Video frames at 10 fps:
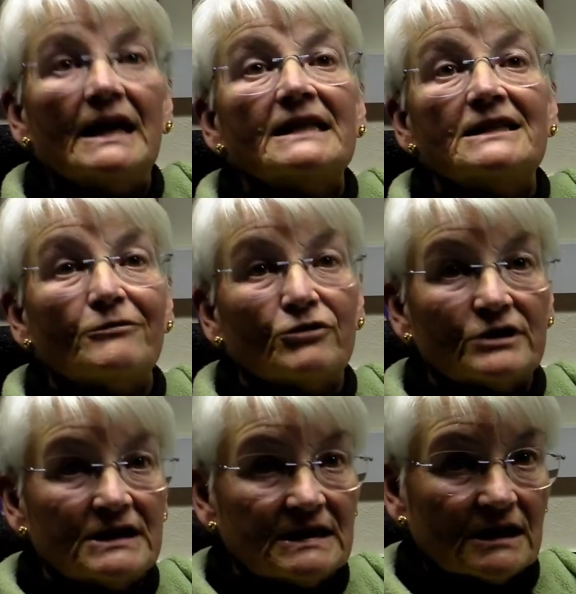
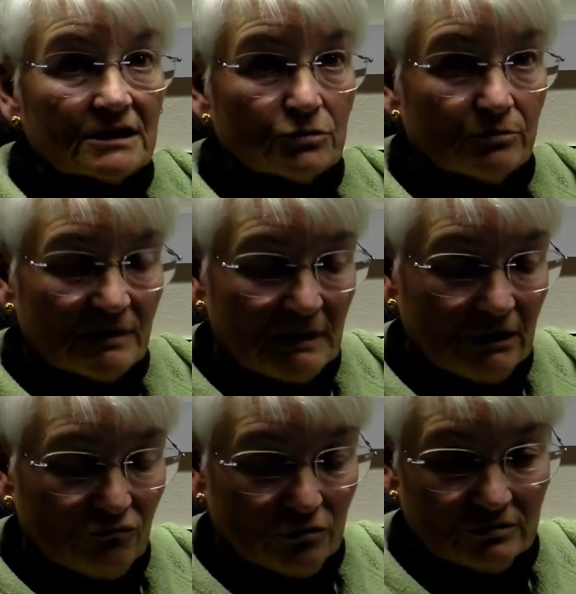1936, the
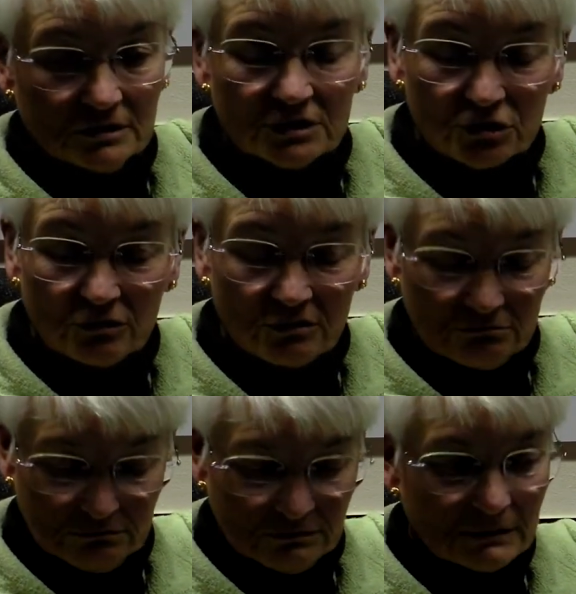main one.
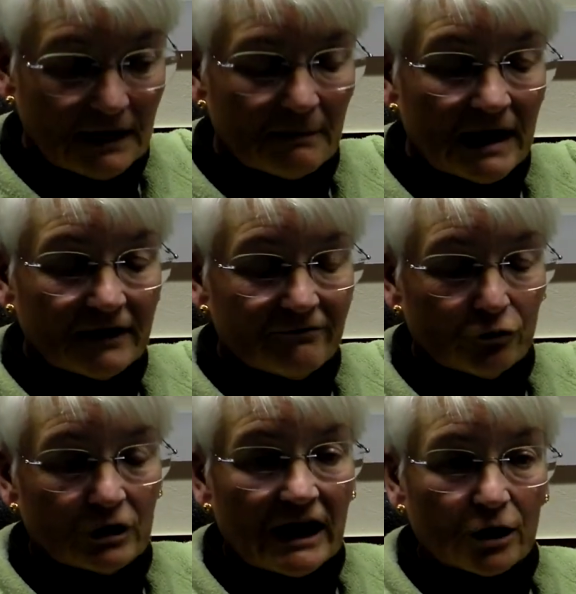So and my
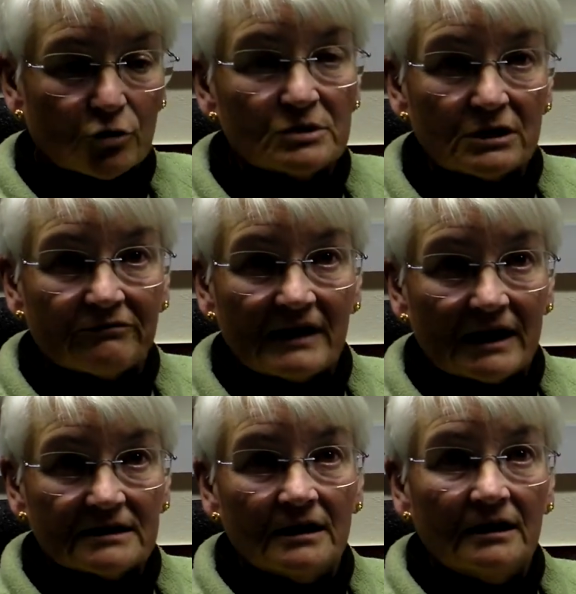line uh, comes off
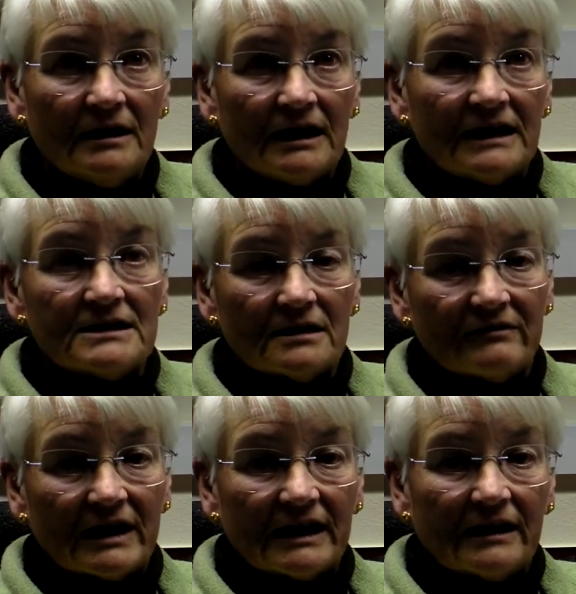that into the
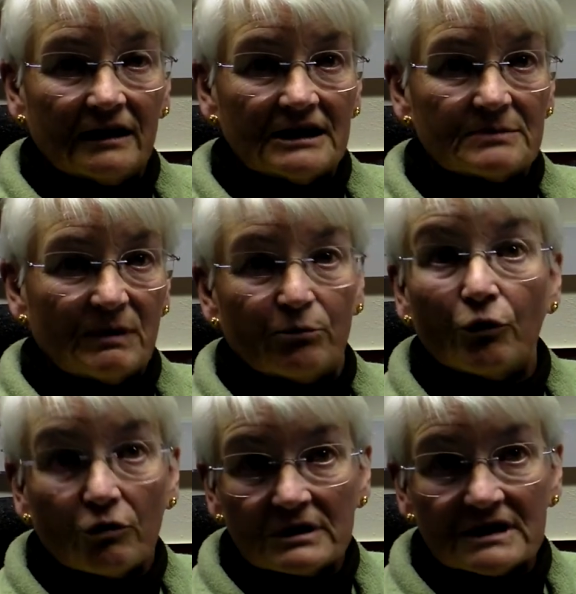valley and it's been
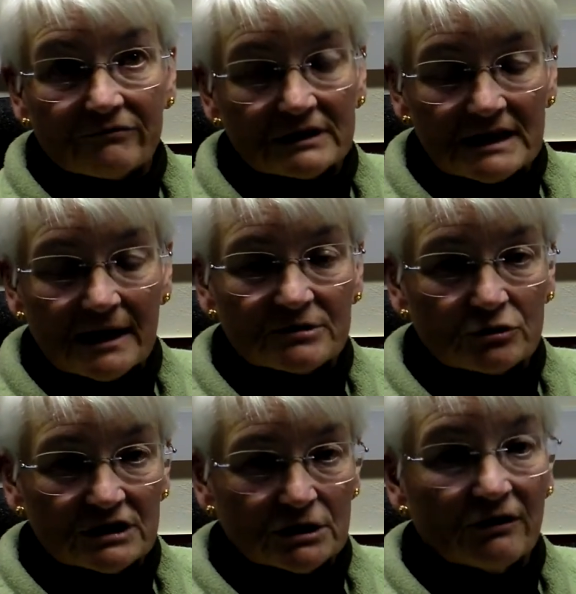broken several times,
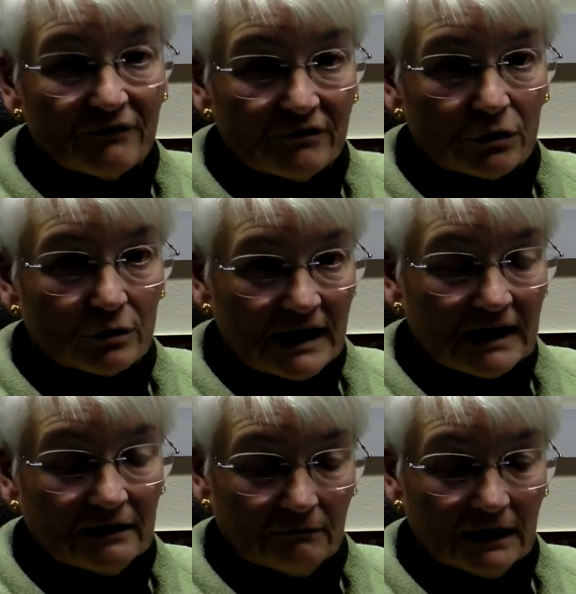so it's not very good
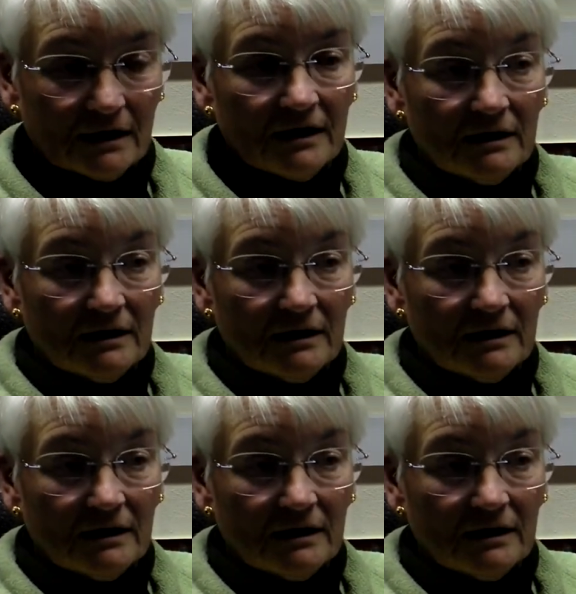anyway.